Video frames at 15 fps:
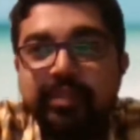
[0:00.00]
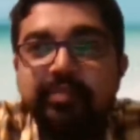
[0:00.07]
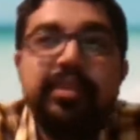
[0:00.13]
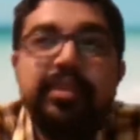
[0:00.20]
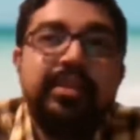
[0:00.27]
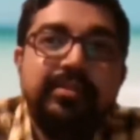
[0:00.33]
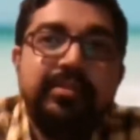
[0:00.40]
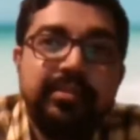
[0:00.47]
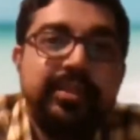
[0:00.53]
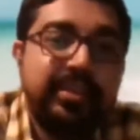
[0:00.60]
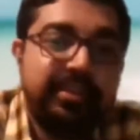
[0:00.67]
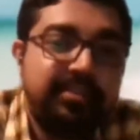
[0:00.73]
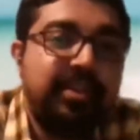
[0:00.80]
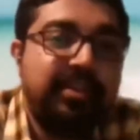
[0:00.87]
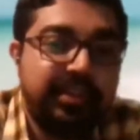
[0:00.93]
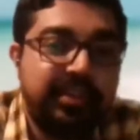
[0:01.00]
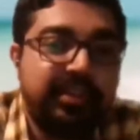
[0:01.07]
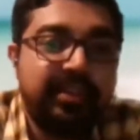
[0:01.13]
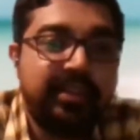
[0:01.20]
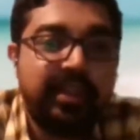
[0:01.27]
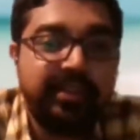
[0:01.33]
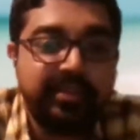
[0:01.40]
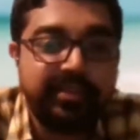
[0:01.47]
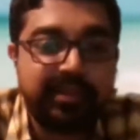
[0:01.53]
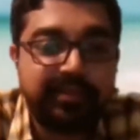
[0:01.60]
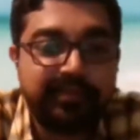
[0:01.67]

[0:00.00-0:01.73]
even literary culture?